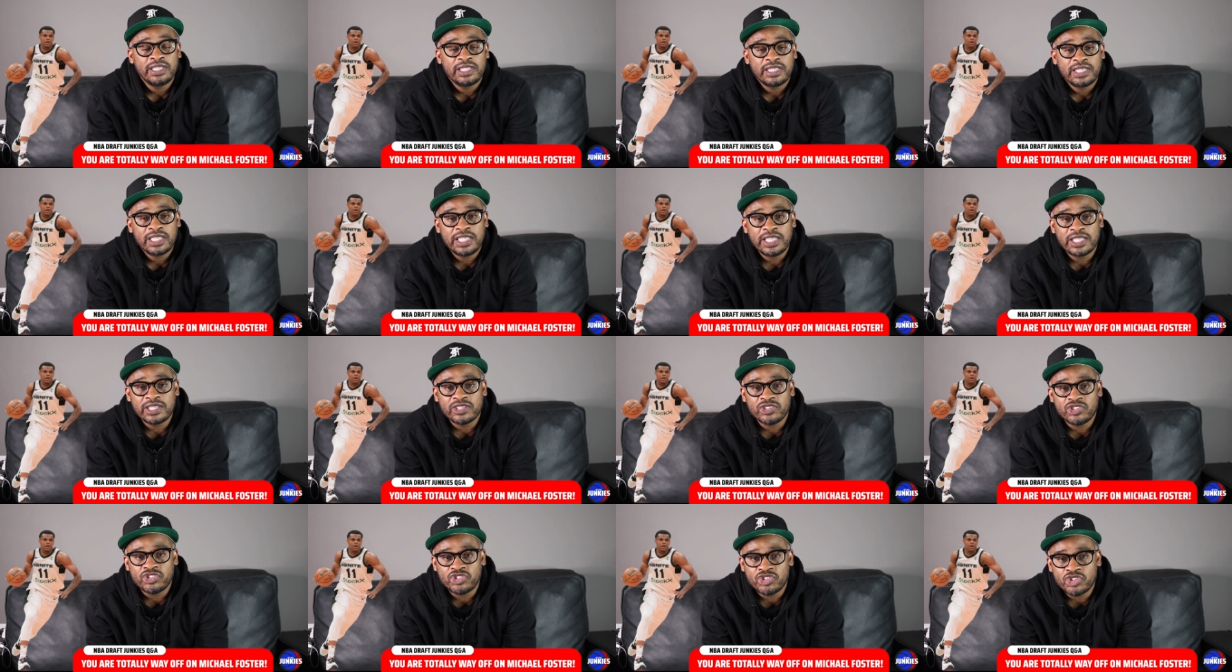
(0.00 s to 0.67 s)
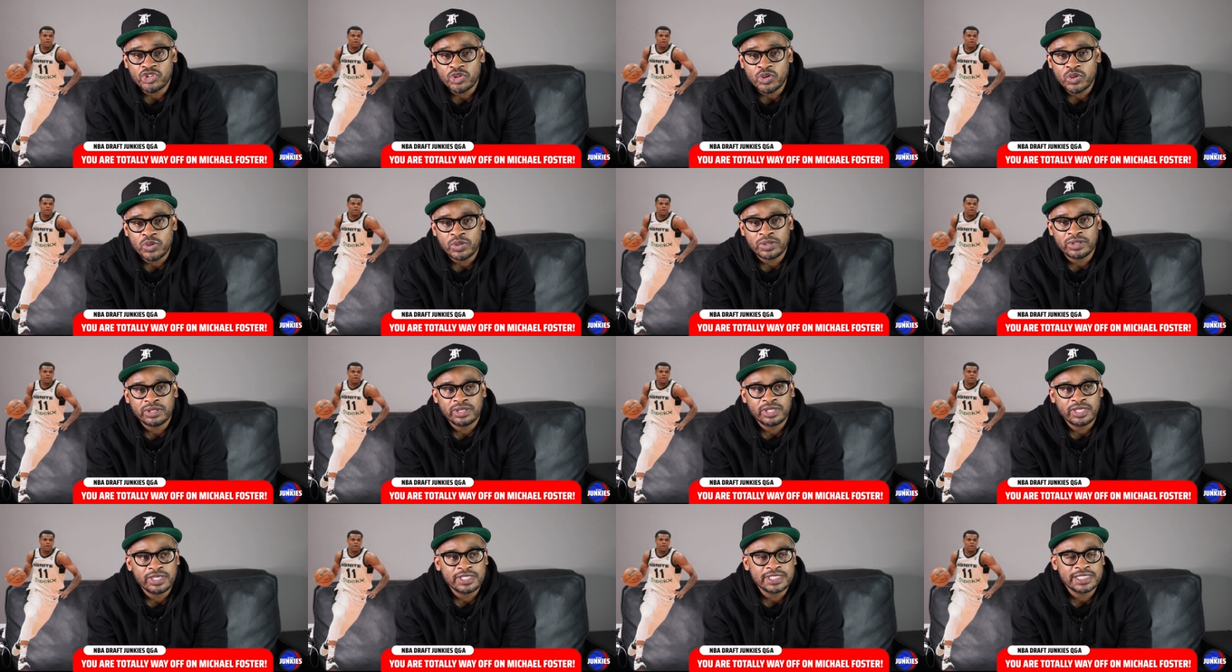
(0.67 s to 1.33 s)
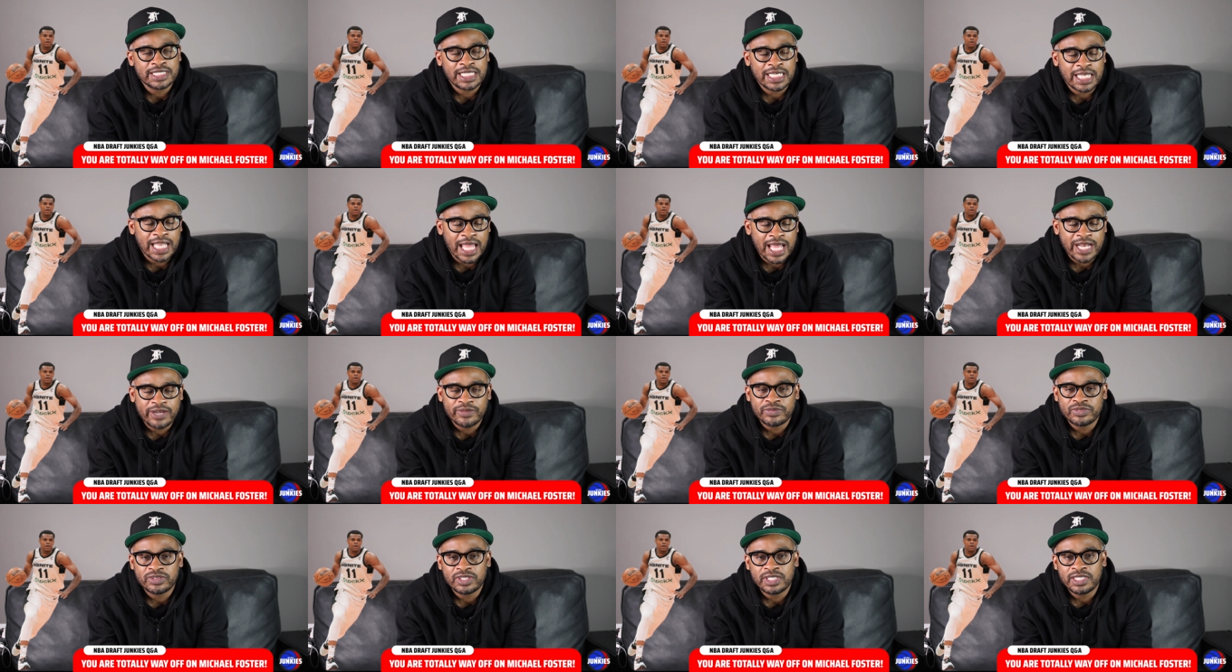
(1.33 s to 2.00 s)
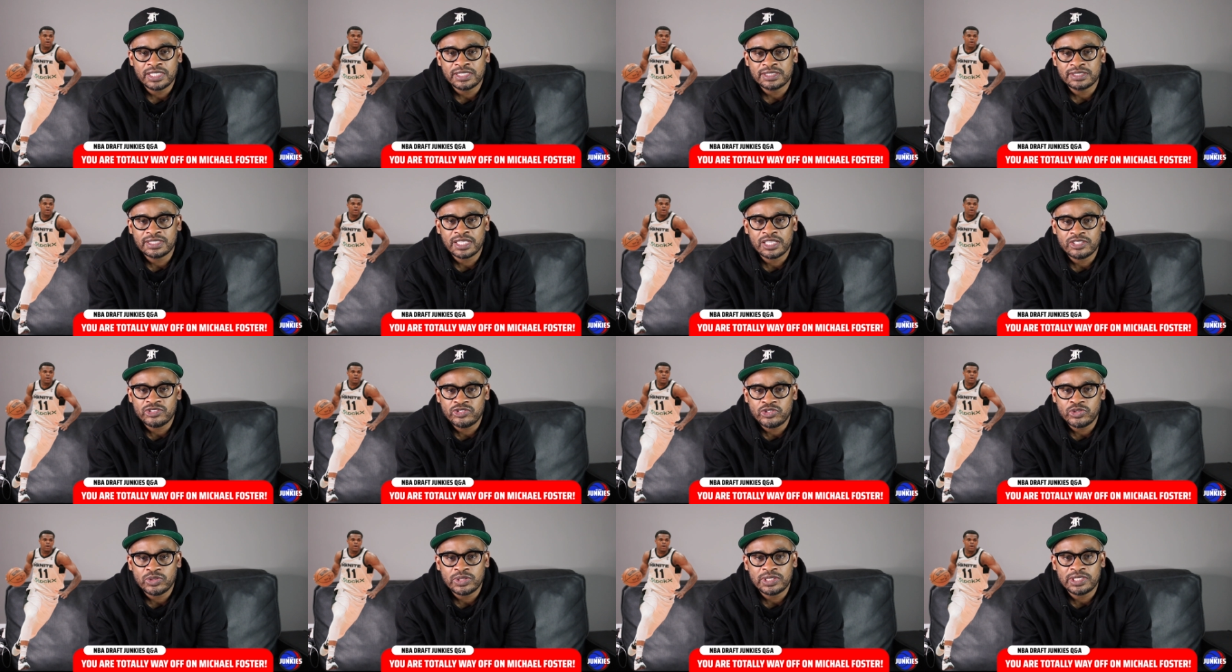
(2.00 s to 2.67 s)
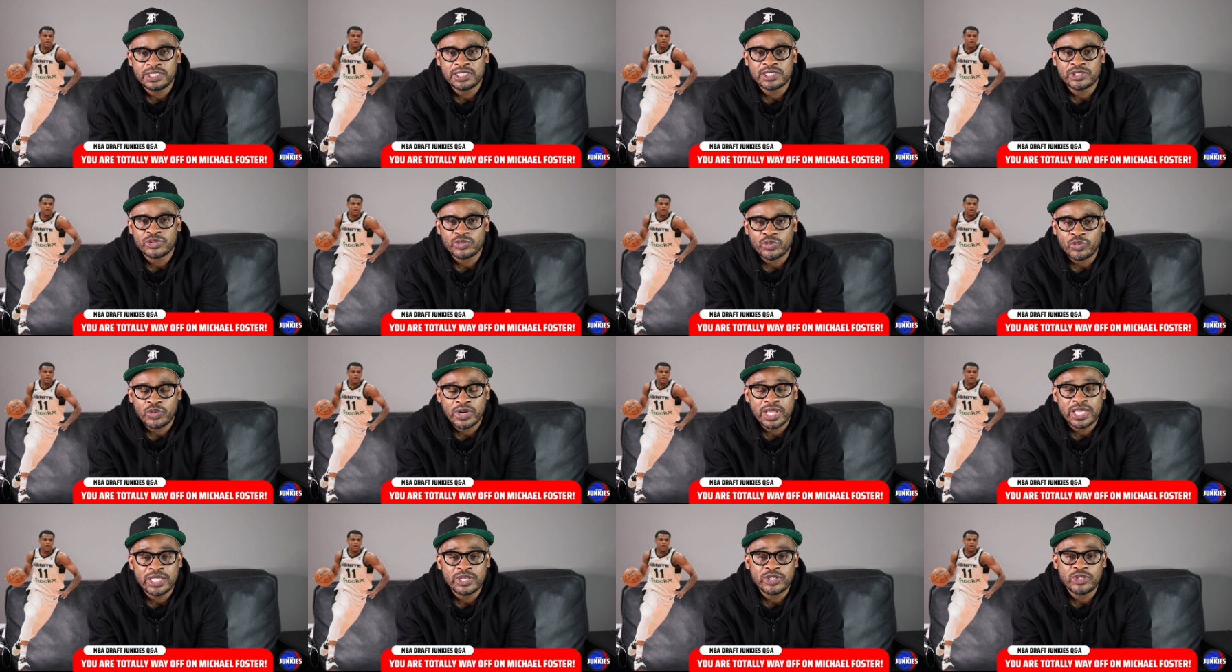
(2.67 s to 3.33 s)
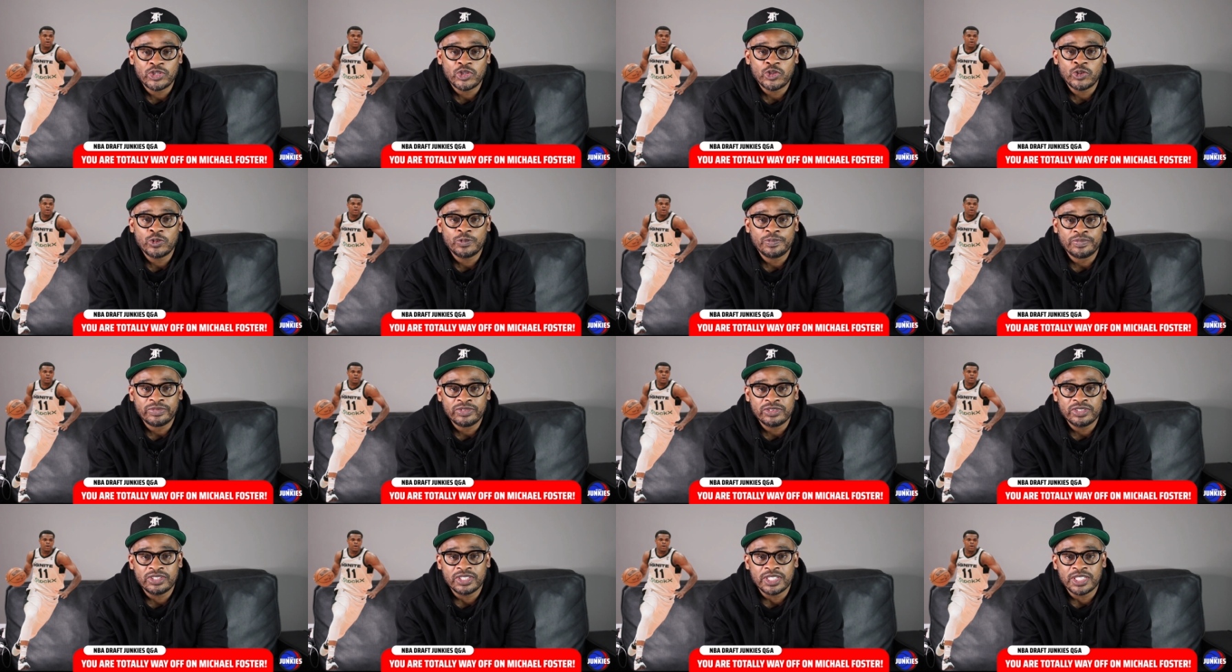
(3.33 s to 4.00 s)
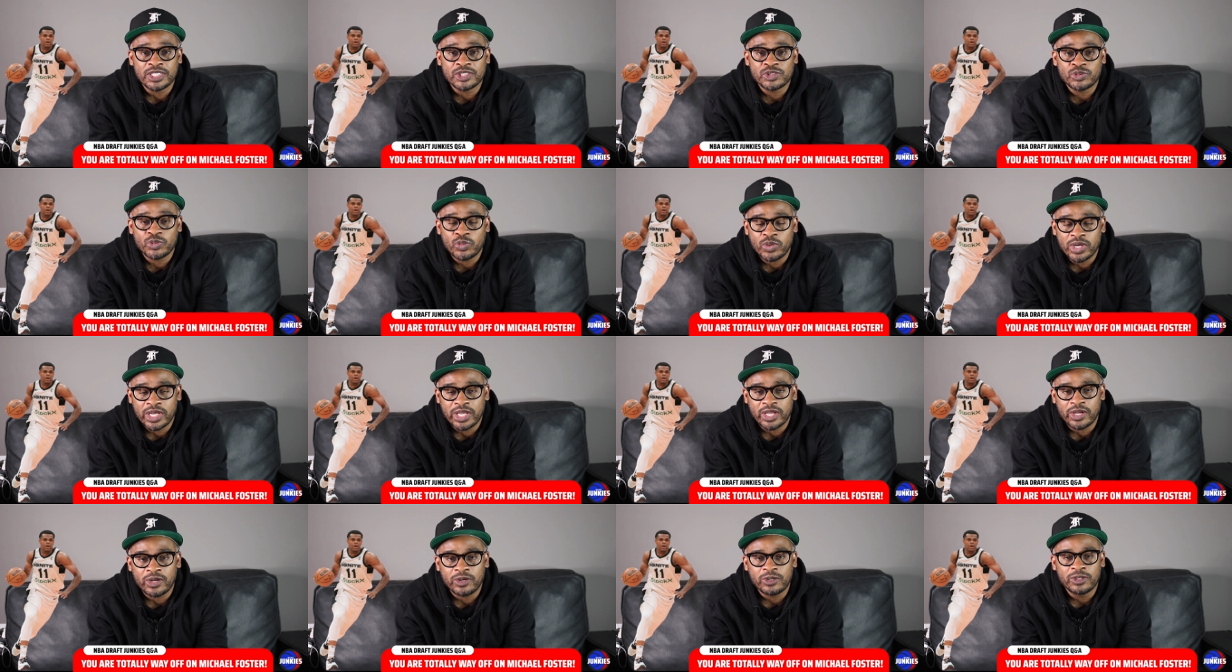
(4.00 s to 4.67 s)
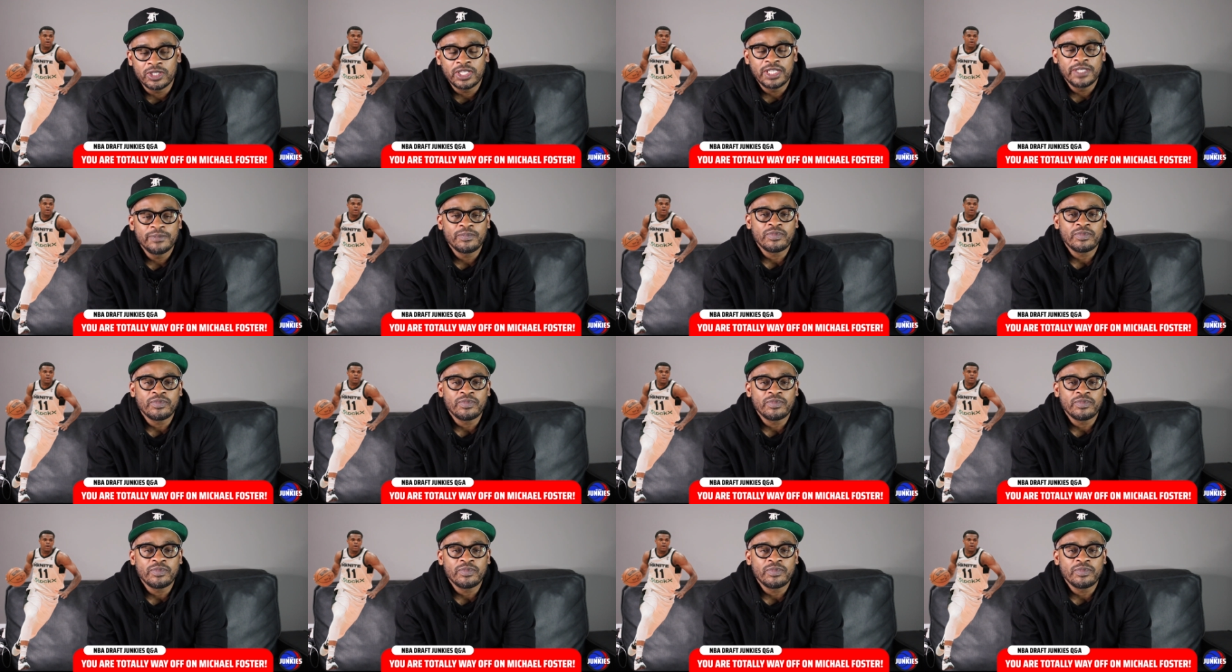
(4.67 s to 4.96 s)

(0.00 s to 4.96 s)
He can shoot. There's a lot of things that Julius Randle does well.